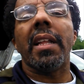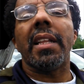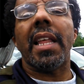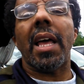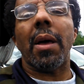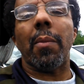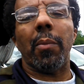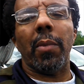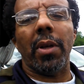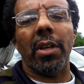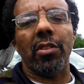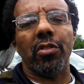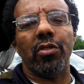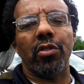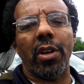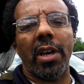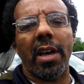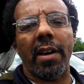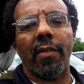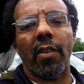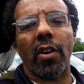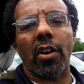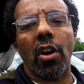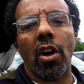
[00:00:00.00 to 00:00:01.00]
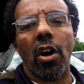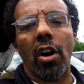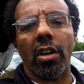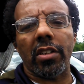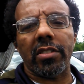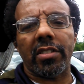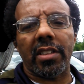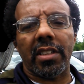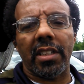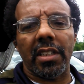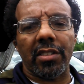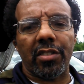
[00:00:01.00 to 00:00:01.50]
That means you have a
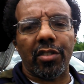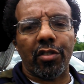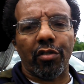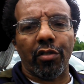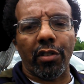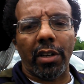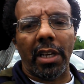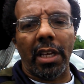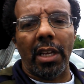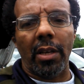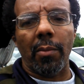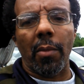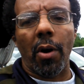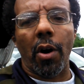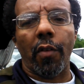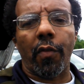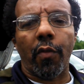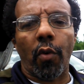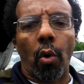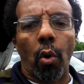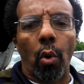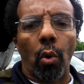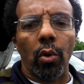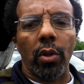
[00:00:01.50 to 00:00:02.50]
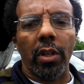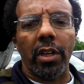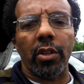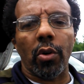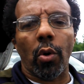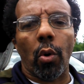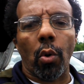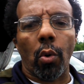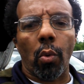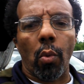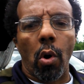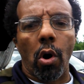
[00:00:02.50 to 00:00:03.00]
constant stream of
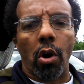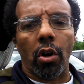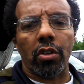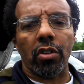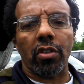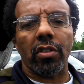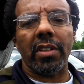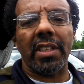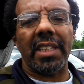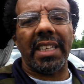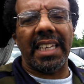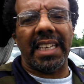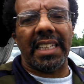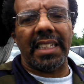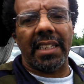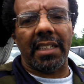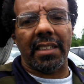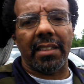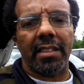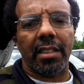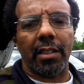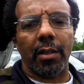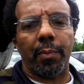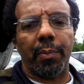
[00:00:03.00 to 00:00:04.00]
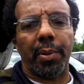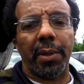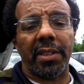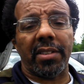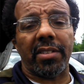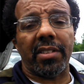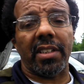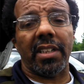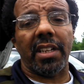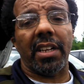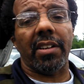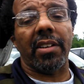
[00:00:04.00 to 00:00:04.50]
coolant or water getting into the
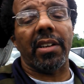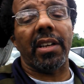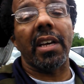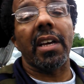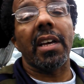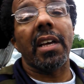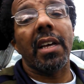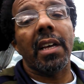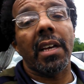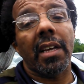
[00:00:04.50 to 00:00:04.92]
piston area.